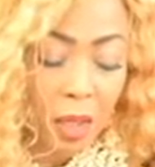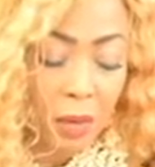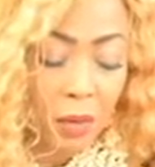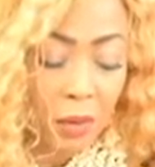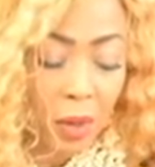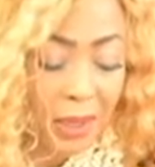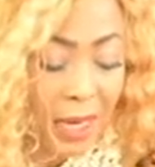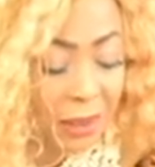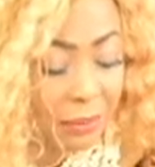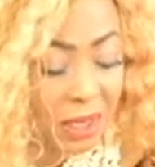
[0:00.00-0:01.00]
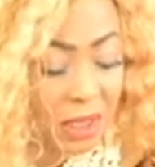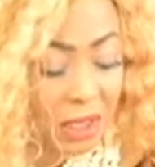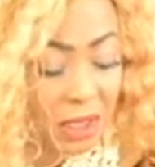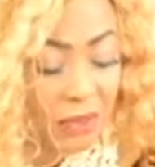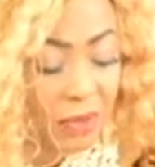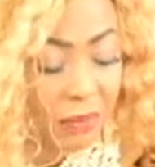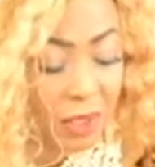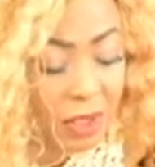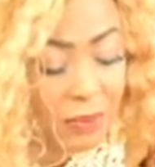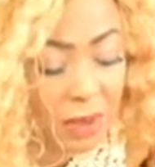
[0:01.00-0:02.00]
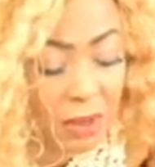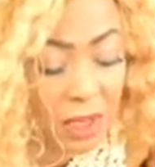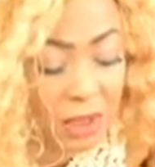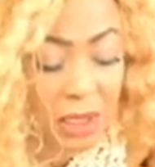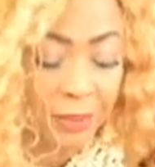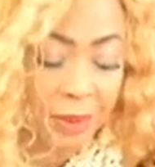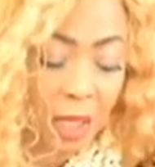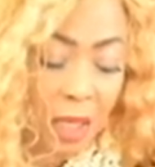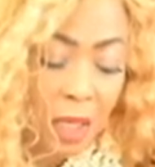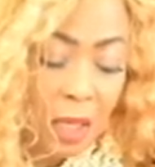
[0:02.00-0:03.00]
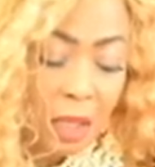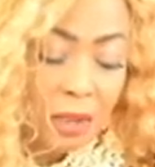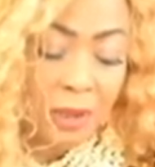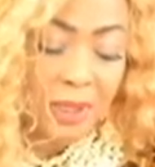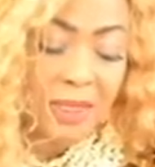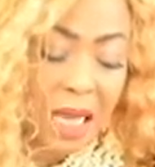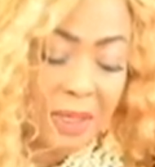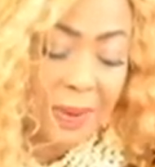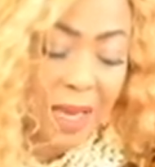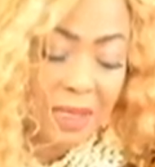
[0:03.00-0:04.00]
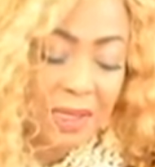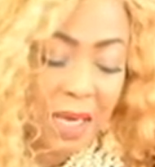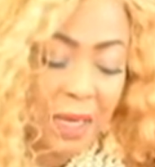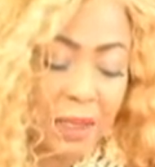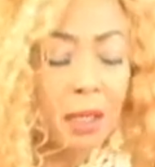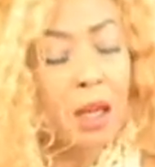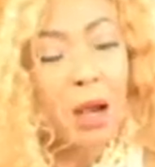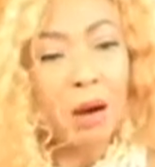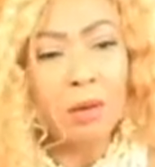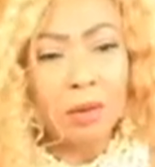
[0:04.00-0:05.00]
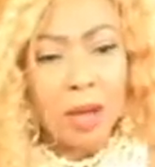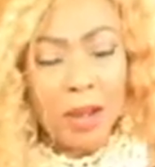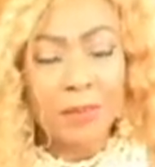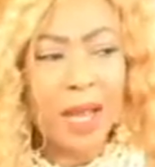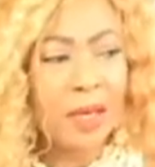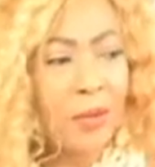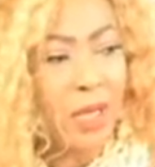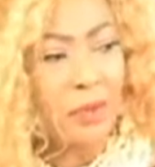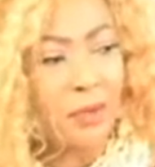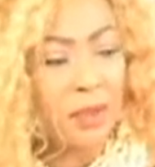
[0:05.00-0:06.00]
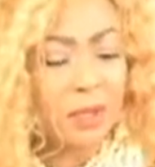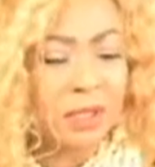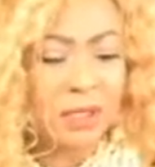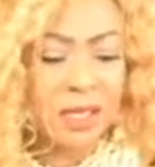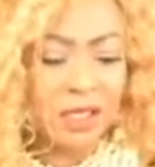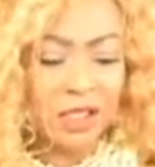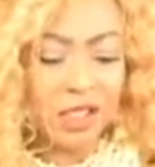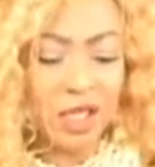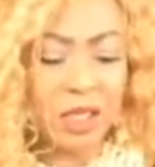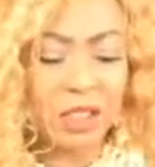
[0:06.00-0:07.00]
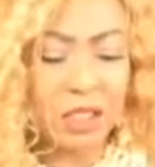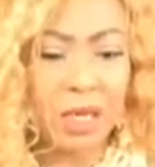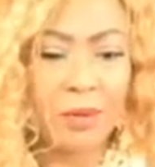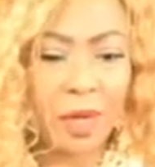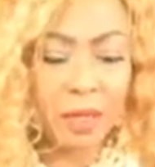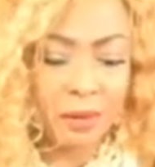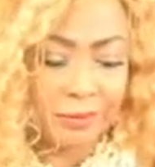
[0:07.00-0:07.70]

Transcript: what are the messages from this particular chapter? So it starts by saying, oh, and by the way, you will notice there's a change in our